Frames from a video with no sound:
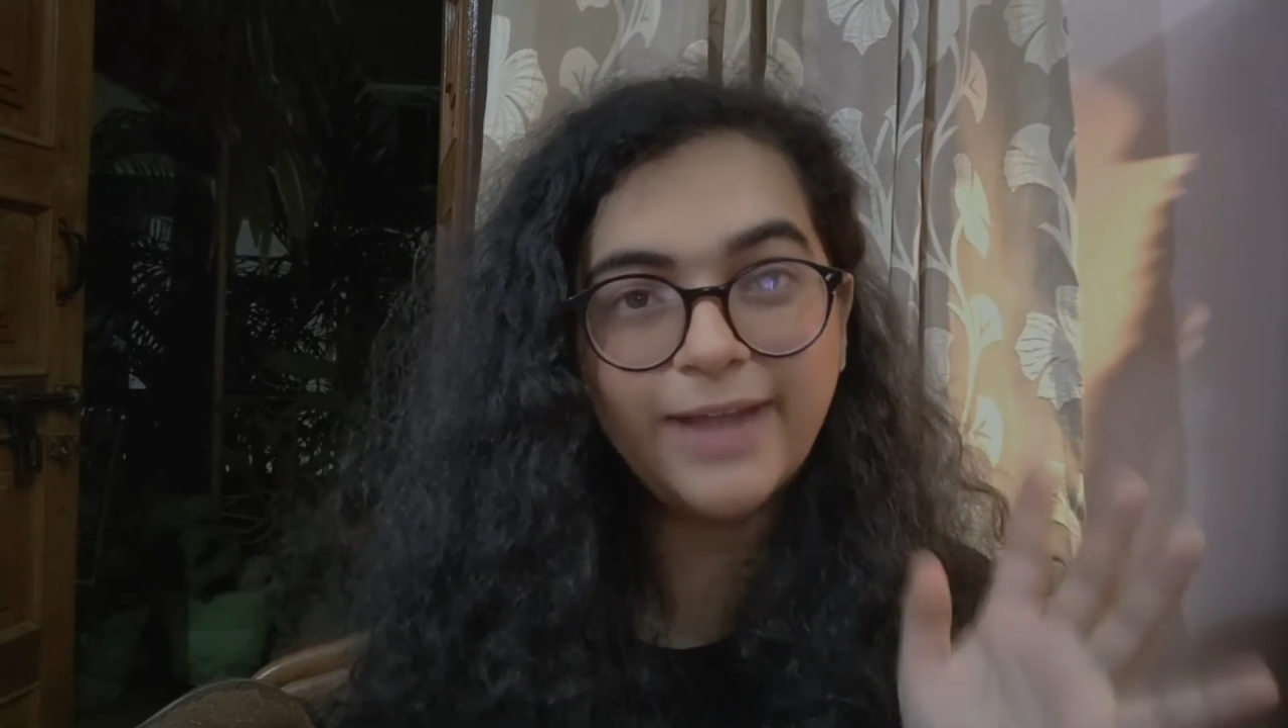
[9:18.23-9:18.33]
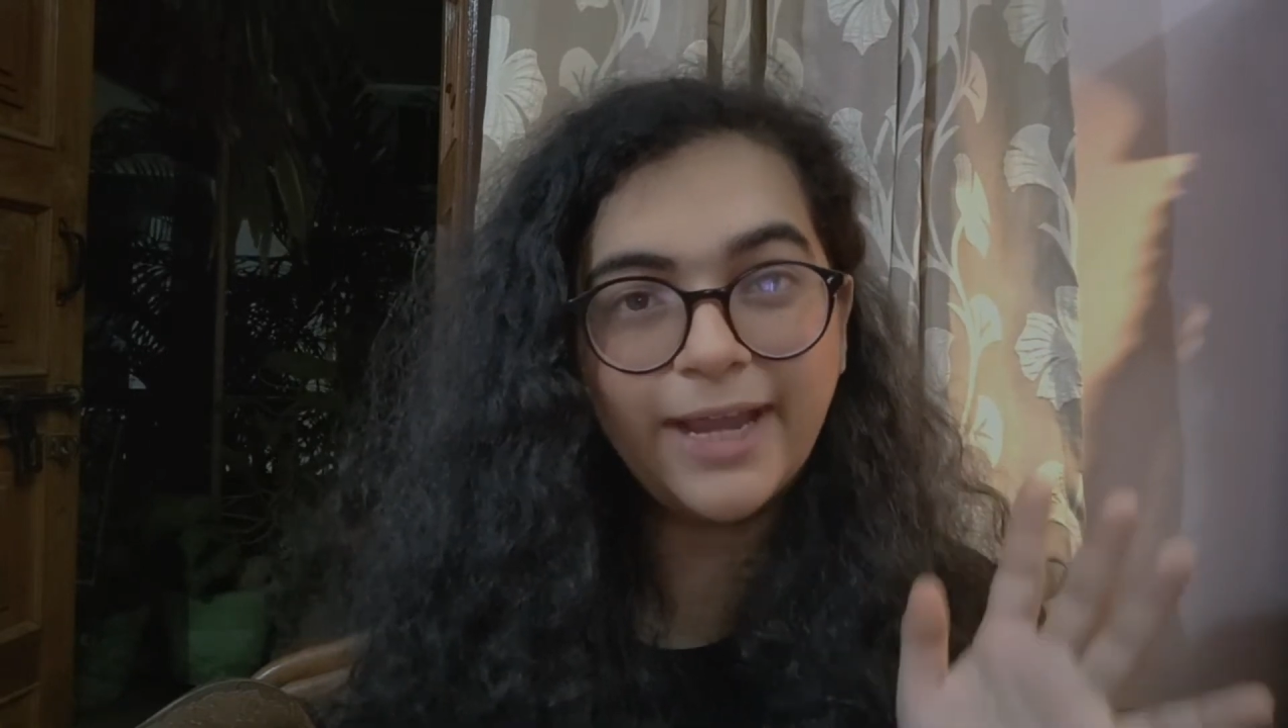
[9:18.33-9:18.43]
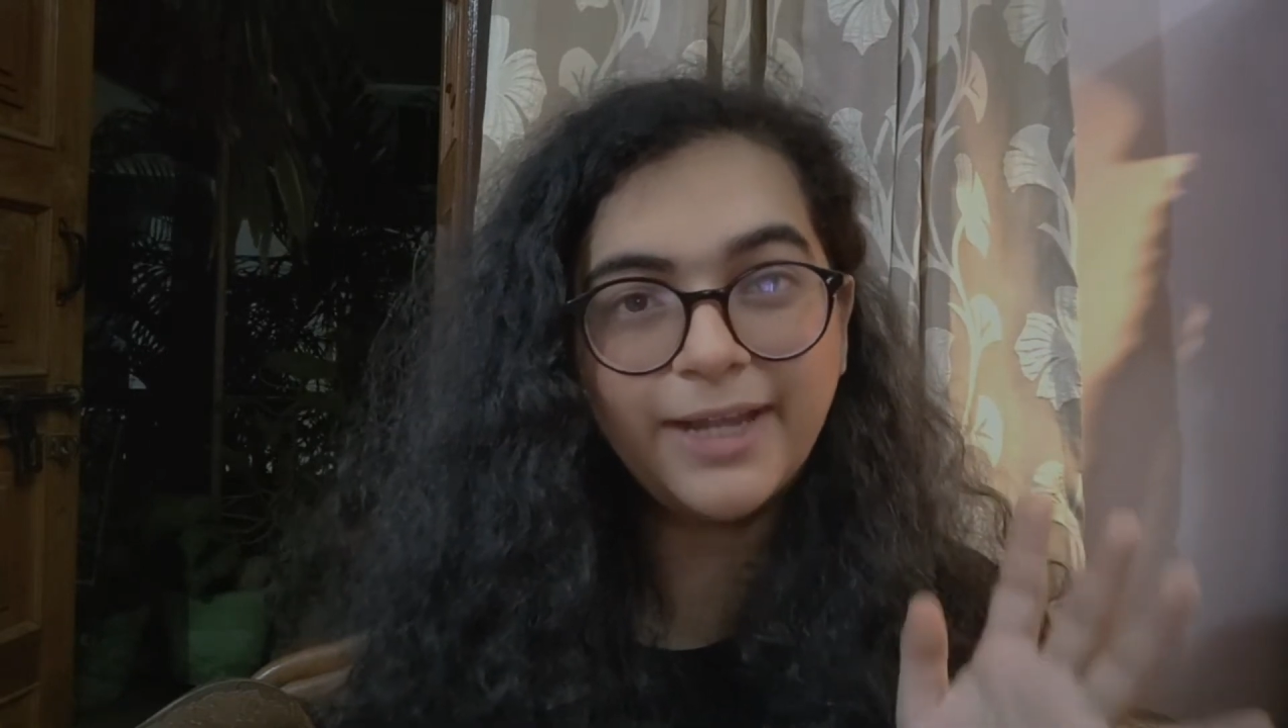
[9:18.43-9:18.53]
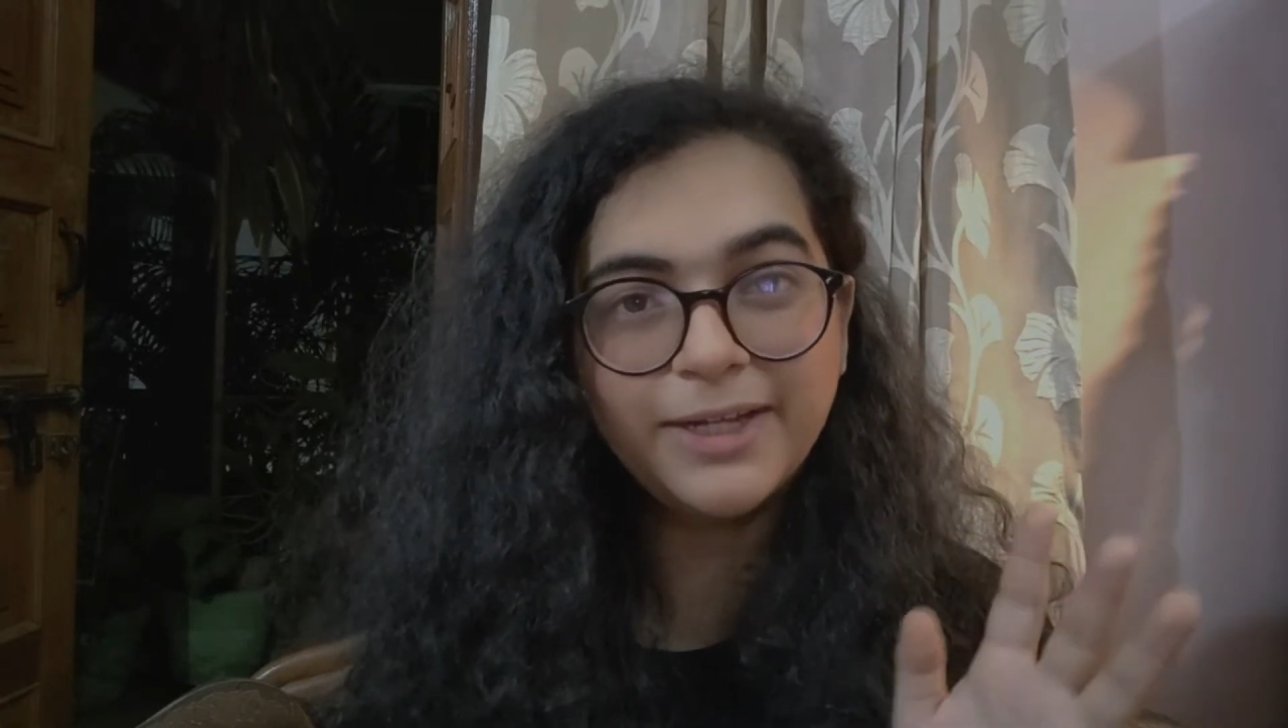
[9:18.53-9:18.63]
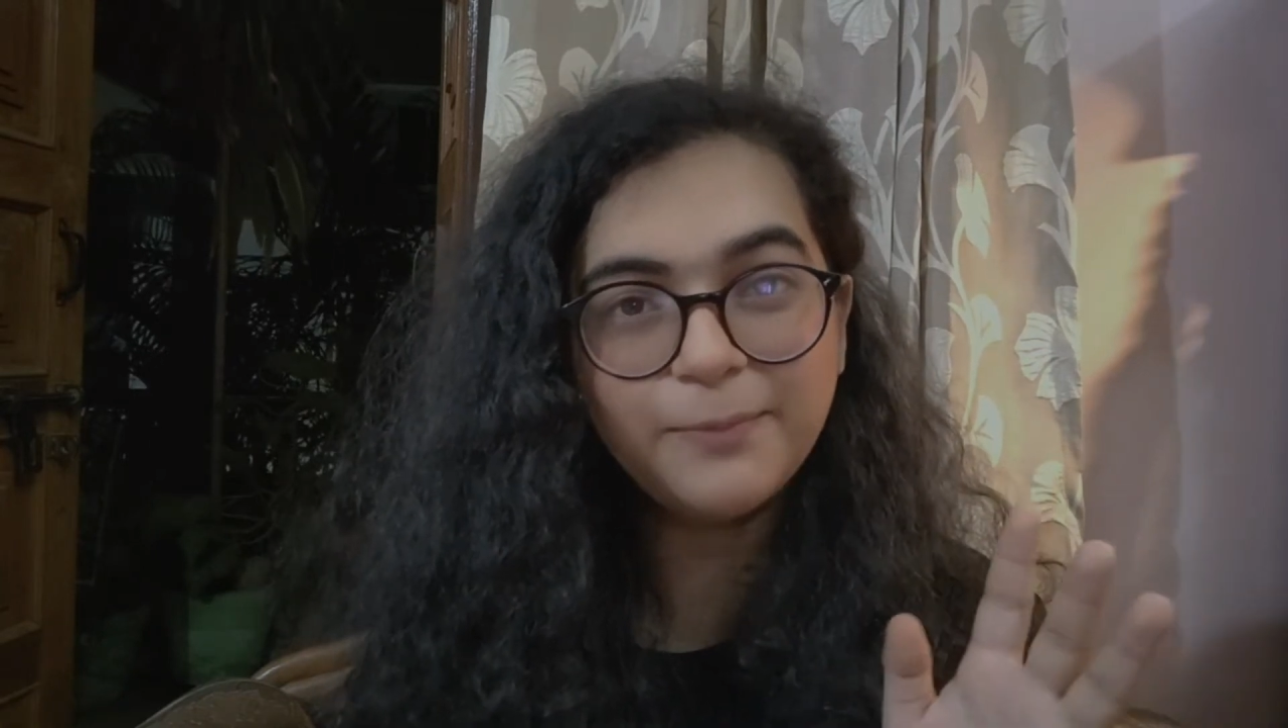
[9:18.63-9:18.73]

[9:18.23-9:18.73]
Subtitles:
right